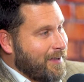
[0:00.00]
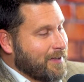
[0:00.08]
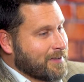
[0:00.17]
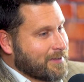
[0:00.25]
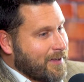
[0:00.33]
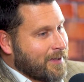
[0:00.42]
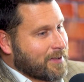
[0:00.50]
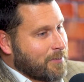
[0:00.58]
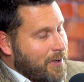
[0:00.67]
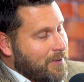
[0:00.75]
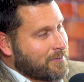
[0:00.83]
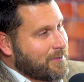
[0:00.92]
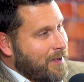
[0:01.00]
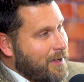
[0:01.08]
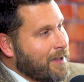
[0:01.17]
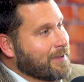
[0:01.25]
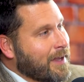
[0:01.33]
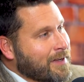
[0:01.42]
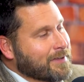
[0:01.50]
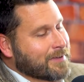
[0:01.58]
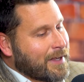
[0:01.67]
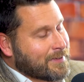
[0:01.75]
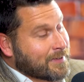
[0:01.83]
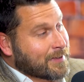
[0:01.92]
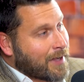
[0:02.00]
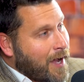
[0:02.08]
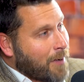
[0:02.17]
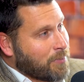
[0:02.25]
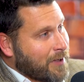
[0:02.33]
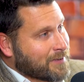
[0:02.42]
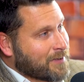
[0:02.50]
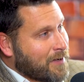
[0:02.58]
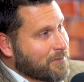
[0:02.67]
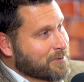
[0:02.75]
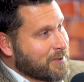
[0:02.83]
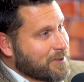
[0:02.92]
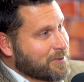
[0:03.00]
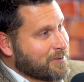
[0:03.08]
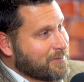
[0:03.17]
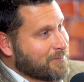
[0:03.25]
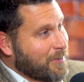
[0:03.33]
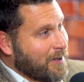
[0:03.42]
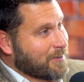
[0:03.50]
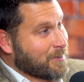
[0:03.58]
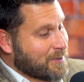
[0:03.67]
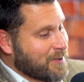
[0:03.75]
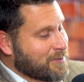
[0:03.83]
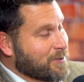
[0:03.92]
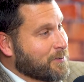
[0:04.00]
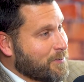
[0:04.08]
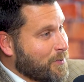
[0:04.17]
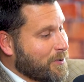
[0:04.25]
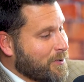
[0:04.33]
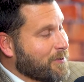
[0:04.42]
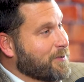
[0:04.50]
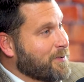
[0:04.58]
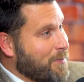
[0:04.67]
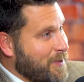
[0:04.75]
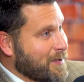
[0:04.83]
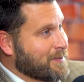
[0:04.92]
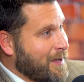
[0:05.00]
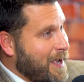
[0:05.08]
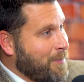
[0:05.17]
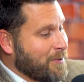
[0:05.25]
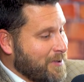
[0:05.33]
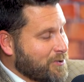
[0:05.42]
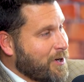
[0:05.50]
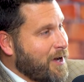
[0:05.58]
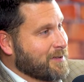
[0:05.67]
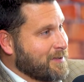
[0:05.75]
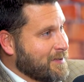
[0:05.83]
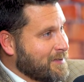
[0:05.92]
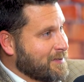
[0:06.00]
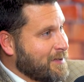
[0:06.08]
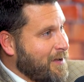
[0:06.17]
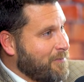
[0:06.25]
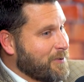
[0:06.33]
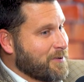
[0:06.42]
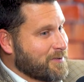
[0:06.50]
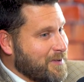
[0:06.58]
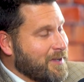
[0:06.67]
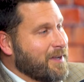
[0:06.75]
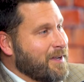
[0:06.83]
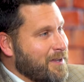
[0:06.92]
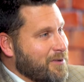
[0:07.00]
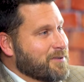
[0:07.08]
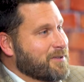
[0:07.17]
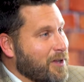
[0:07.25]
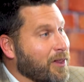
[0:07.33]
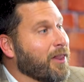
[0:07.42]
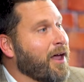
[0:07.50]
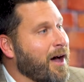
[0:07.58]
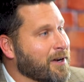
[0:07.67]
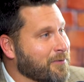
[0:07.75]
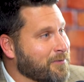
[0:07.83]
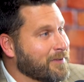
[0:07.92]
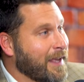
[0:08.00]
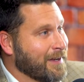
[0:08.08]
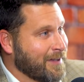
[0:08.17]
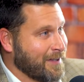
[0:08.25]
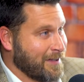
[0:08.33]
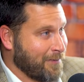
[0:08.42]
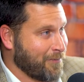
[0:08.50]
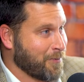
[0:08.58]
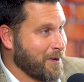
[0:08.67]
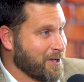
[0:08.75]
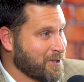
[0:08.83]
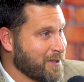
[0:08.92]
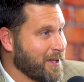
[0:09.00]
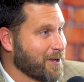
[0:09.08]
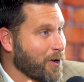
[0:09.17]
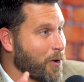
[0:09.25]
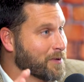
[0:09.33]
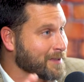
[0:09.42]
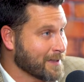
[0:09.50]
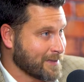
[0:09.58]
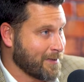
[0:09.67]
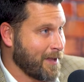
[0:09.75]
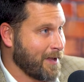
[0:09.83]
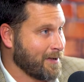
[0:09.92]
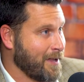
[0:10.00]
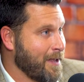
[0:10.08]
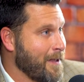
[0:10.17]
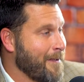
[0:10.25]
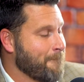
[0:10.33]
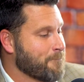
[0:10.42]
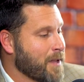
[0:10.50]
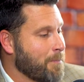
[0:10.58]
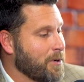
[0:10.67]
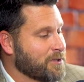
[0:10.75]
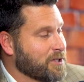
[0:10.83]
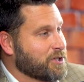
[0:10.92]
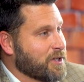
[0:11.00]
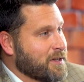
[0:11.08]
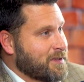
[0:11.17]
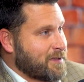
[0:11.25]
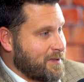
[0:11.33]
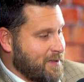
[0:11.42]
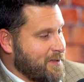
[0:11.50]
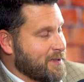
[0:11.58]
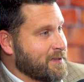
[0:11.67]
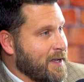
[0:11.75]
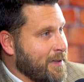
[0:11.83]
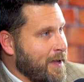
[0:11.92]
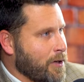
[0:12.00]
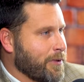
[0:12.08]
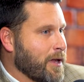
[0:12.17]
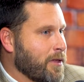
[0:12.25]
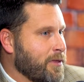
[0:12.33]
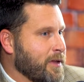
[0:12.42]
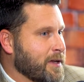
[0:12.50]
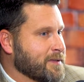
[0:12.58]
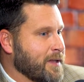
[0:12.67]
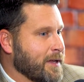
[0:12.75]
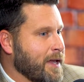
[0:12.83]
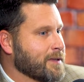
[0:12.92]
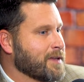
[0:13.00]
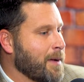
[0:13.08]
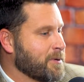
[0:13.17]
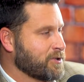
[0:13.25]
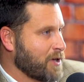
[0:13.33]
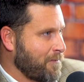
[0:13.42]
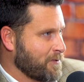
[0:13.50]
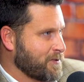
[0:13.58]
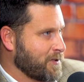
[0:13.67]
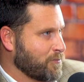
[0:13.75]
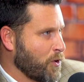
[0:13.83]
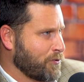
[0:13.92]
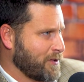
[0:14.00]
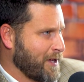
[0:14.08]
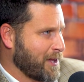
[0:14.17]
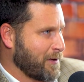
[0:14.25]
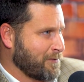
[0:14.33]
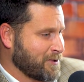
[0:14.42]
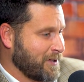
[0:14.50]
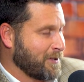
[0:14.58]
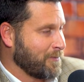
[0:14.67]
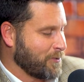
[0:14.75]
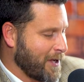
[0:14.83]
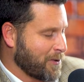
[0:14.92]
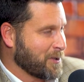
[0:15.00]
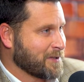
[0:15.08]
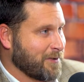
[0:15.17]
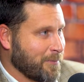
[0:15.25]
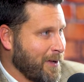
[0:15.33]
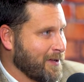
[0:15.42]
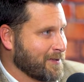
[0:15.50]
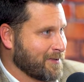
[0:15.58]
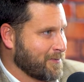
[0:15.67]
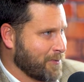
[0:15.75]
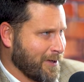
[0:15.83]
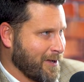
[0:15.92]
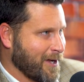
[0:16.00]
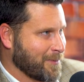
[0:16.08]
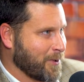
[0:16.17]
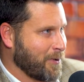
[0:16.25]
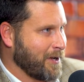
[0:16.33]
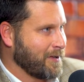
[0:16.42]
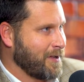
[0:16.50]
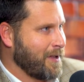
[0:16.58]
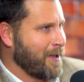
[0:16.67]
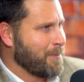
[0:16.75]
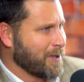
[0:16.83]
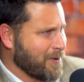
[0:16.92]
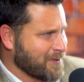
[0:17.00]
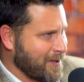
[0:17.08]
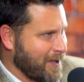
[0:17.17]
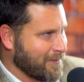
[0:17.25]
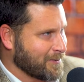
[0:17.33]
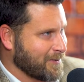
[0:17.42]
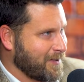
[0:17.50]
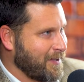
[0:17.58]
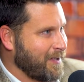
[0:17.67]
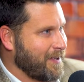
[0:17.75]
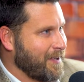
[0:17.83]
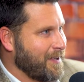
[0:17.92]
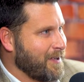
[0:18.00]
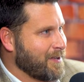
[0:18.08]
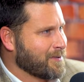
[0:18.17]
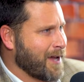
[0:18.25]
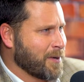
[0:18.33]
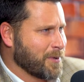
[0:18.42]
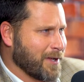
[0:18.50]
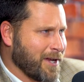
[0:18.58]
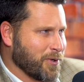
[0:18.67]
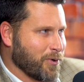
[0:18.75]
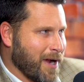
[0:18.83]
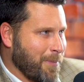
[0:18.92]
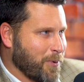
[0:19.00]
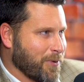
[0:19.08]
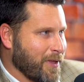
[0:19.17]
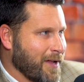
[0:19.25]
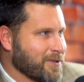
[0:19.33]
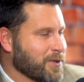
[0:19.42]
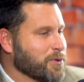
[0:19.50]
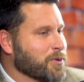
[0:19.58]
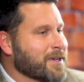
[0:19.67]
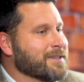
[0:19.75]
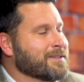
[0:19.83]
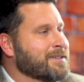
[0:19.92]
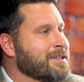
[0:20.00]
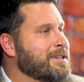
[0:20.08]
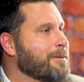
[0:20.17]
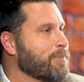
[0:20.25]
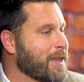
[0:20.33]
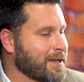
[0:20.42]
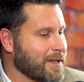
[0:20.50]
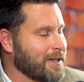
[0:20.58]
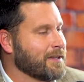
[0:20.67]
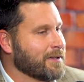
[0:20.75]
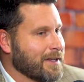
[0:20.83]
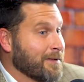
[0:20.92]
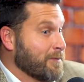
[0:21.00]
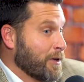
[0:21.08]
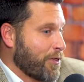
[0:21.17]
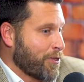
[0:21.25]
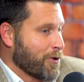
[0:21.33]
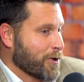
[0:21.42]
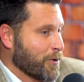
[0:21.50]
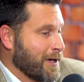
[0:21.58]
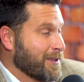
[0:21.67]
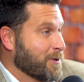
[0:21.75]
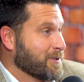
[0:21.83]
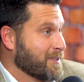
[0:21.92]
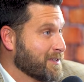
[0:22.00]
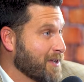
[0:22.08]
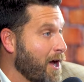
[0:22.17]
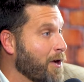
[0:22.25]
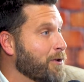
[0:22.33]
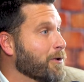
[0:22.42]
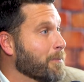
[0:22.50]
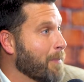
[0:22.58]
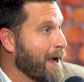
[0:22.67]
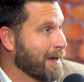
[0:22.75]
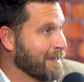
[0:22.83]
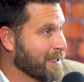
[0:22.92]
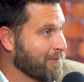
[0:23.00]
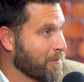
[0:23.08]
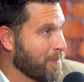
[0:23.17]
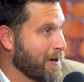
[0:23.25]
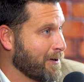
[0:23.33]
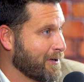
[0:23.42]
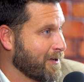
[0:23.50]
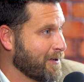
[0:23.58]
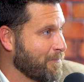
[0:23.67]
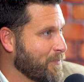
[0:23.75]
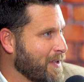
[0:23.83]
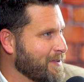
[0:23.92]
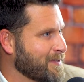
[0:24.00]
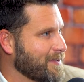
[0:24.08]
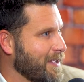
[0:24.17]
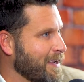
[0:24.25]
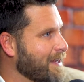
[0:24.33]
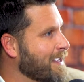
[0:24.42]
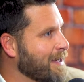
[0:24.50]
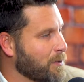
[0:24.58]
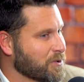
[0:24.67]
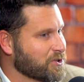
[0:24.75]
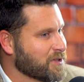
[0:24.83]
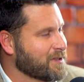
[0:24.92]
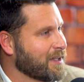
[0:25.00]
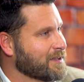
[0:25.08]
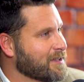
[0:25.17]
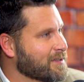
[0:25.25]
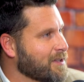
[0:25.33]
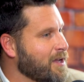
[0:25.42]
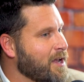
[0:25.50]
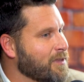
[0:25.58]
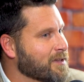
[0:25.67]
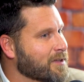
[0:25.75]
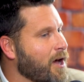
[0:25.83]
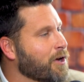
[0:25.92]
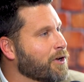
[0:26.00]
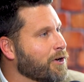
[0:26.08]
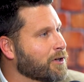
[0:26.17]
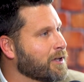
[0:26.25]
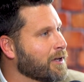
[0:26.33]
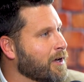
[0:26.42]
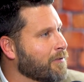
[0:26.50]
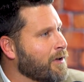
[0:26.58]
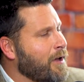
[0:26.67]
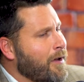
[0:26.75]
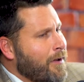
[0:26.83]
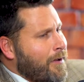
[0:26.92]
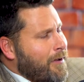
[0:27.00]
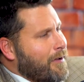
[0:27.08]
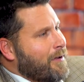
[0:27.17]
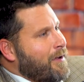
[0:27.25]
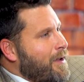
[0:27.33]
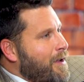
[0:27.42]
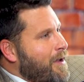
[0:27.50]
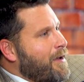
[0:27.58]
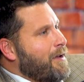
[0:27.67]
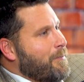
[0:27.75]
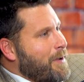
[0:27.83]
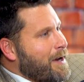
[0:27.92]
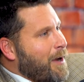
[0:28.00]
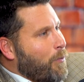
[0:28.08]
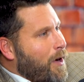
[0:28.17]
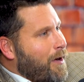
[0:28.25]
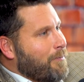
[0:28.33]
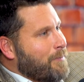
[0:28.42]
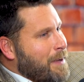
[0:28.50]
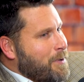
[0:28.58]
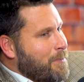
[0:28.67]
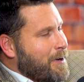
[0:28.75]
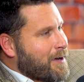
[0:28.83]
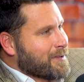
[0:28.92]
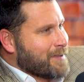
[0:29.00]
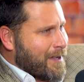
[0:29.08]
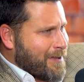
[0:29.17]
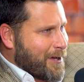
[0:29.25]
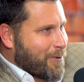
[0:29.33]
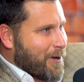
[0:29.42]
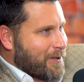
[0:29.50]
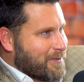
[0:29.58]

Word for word: And it's like, wow. That's a complex conversation, right? Mm-hmm. Because there were some things that happened, atrocities and stuff, but there's a lot of data and information that goes into that. But to say that, or the other thing is like, hey, Thomas Jefferson wrote the Declaration of Independence, great document, right? But he owned slaves. Yeah. So how do you grapple with that? So you can see that even in 3rd grade there was this undermining of America, and this again it was just like this unhooking of, huh, man, maybe America's not that great.